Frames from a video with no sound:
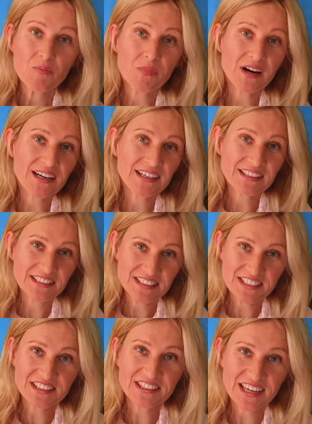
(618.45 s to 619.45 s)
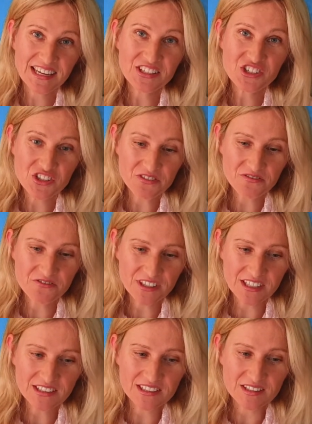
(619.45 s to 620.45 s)
My teenager
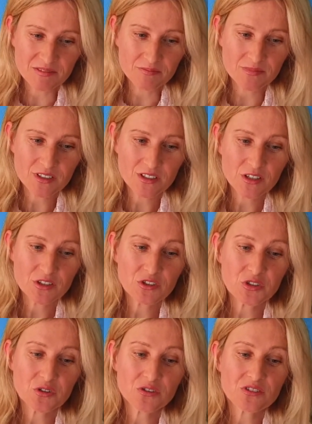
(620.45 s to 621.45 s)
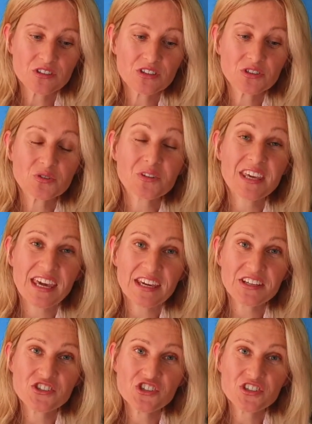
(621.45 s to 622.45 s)
freedom turned into
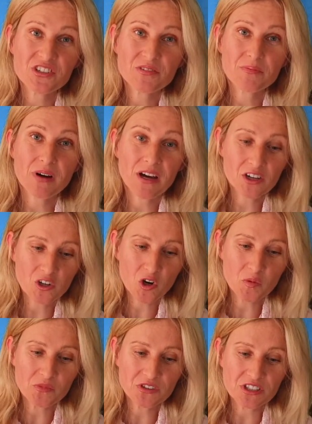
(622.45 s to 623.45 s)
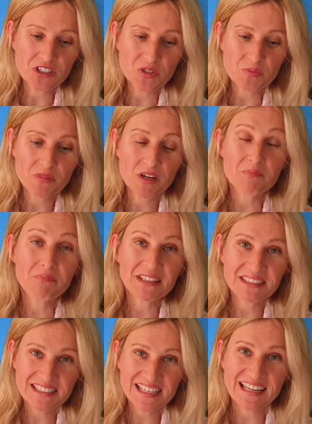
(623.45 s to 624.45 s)
cage by communism
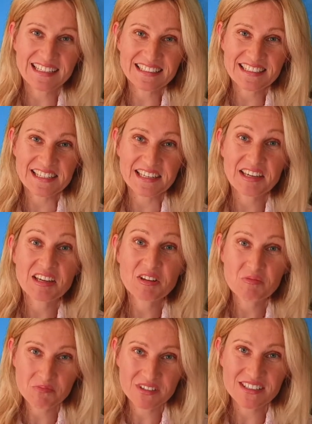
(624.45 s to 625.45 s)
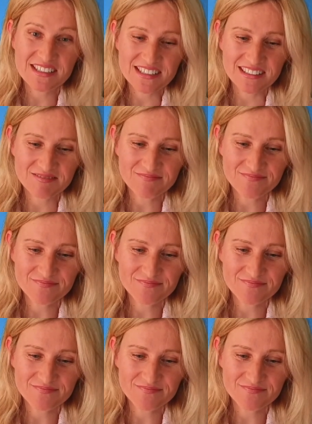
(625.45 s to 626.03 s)
mentality prison.